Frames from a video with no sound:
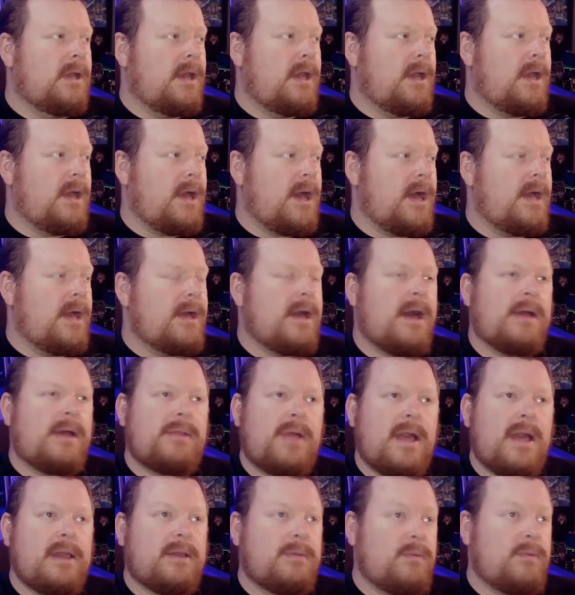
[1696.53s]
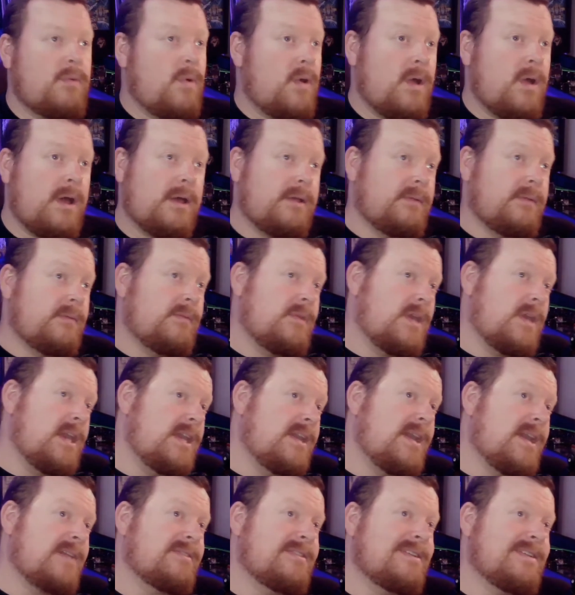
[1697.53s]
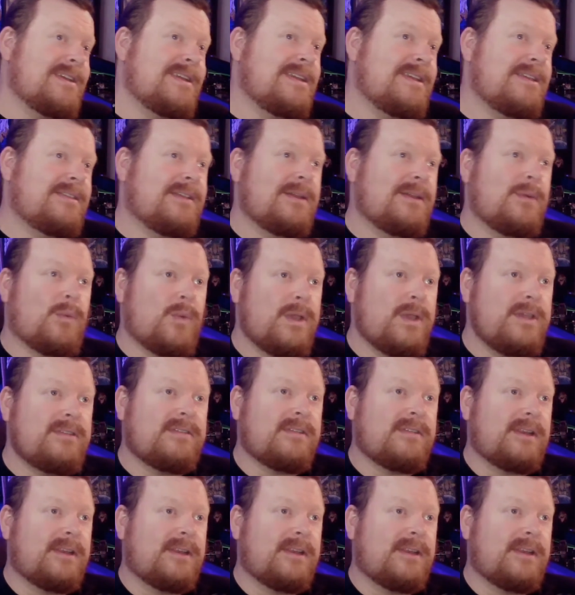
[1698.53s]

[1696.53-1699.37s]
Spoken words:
I like. Well, he hasn't done anything recent,